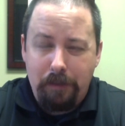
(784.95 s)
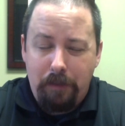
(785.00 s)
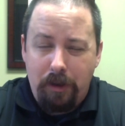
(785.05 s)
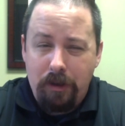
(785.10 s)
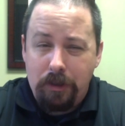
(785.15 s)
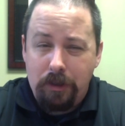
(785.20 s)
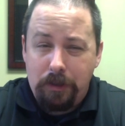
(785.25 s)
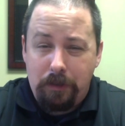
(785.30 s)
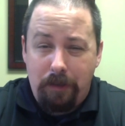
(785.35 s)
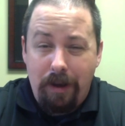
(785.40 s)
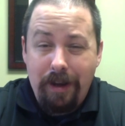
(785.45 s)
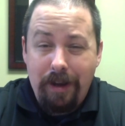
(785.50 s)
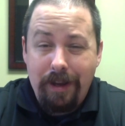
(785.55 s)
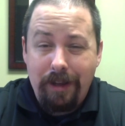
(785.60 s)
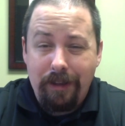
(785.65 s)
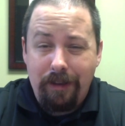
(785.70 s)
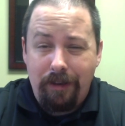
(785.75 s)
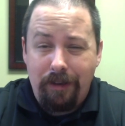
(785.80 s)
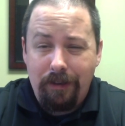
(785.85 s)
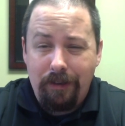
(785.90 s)
Martyr's writing
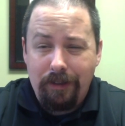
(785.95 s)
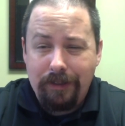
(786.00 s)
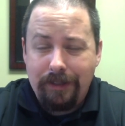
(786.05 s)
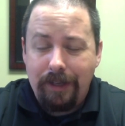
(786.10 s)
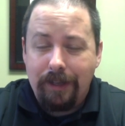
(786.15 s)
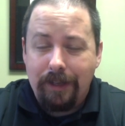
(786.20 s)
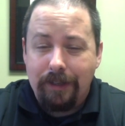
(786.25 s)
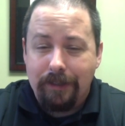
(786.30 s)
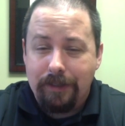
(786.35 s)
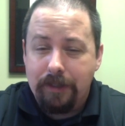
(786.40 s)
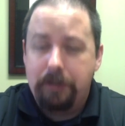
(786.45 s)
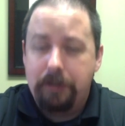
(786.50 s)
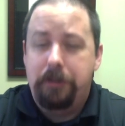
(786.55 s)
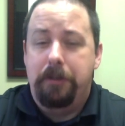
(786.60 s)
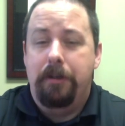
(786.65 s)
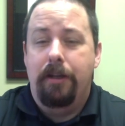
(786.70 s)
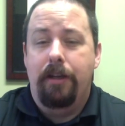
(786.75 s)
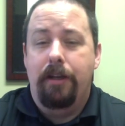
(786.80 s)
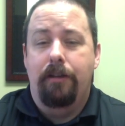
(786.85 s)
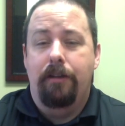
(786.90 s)
in the early second century.